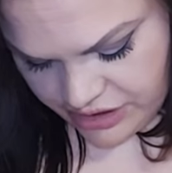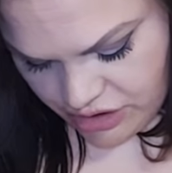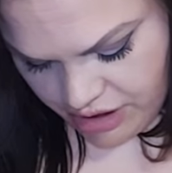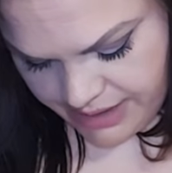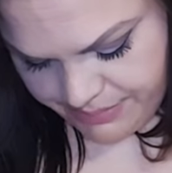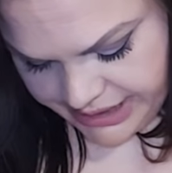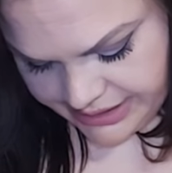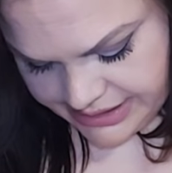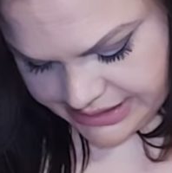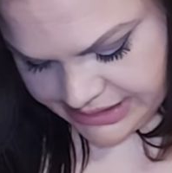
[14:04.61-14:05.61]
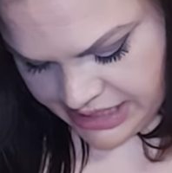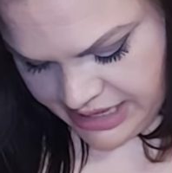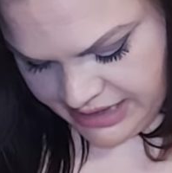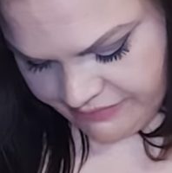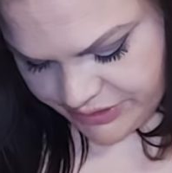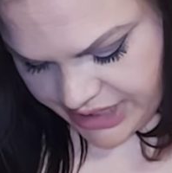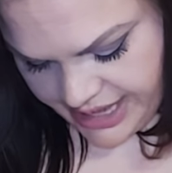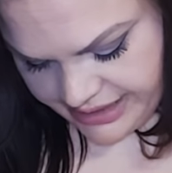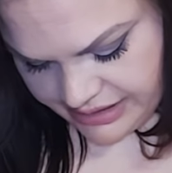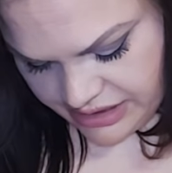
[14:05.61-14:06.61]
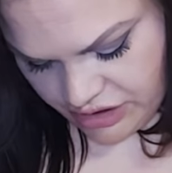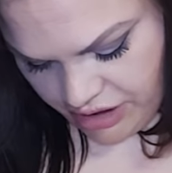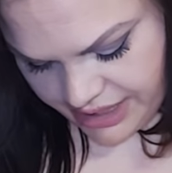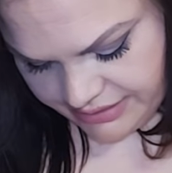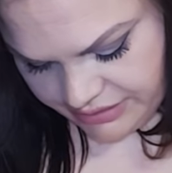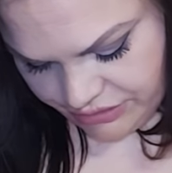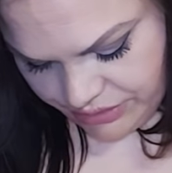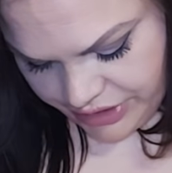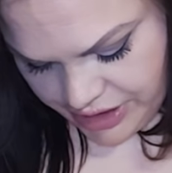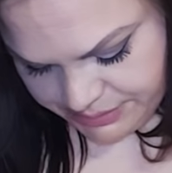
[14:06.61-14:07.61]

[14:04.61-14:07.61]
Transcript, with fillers: a knot because if you tie it in a knot, your only